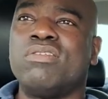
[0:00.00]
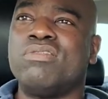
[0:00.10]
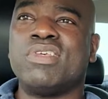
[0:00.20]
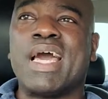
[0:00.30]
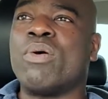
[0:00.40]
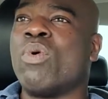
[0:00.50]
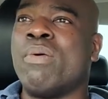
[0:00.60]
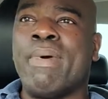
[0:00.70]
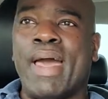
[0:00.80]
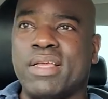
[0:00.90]
you got to wear
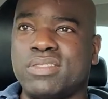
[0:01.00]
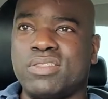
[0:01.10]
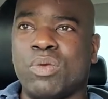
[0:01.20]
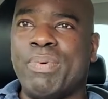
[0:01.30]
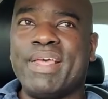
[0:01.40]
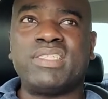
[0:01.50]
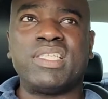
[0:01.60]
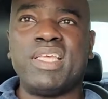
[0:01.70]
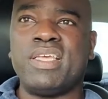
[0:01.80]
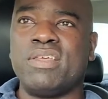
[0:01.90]
masks. So
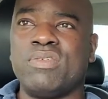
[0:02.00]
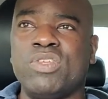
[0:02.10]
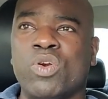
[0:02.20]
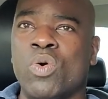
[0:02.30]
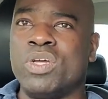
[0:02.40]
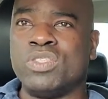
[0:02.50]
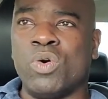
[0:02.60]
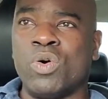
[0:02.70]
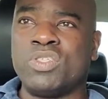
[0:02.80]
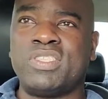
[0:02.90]
basically, you go
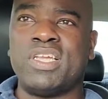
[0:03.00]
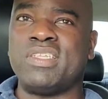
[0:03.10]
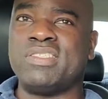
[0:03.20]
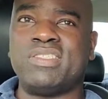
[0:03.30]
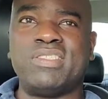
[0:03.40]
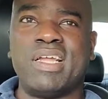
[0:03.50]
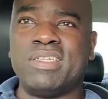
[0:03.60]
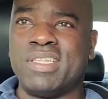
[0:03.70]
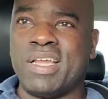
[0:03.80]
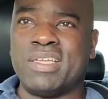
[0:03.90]
indoors. They, they, they,
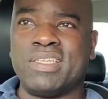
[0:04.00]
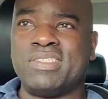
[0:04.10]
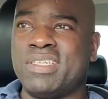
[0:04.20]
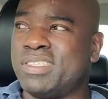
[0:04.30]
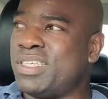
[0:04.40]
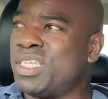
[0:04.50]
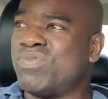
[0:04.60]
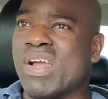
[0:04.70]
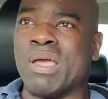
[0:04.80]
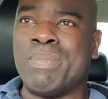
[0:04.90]
the CDC is
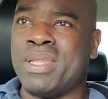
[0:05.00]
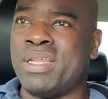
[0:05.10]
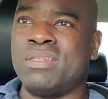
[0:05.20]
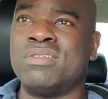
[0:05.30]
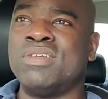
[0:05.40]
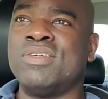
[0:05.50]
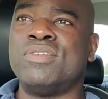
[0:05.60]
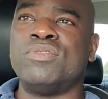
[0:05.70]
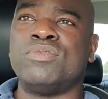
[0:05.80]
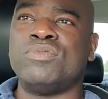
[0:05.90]
recommending
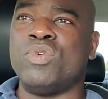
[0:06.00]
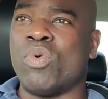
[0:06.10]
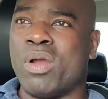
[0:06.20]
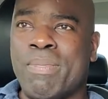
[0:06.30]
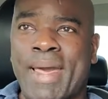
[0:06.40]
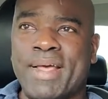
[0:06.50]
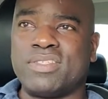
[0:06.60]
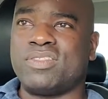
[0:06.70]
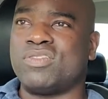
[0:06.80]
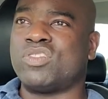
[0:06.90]
you wear a
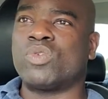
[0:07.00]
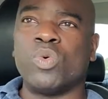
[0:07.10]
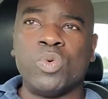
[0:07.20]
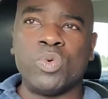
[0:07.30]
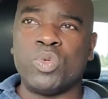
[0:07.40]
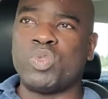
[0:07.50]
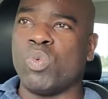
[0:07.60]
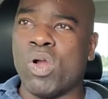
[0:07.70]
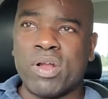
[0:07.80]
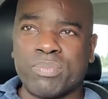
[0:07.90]
mask. Schools,
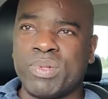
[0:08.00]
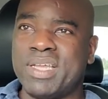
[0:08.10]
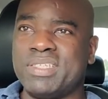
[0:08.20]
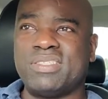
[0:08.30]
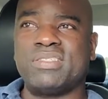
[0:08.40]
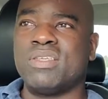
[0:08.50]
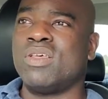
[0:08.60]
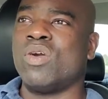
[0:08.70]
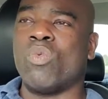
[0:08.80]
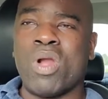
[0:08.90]
workplace,
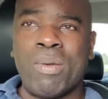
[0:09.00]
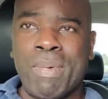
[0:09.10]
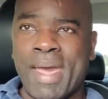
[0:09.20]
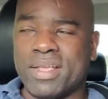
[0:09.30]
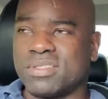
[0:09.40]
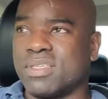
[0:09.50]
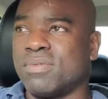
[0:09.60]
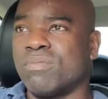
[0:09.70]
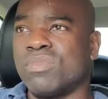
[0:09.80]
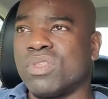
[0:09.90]
wearing masks.
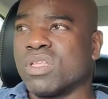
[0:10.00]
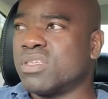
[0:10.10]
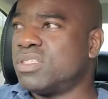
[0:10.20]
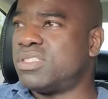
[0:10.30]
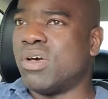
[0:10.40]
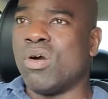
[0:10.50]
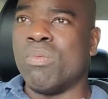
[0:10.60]
So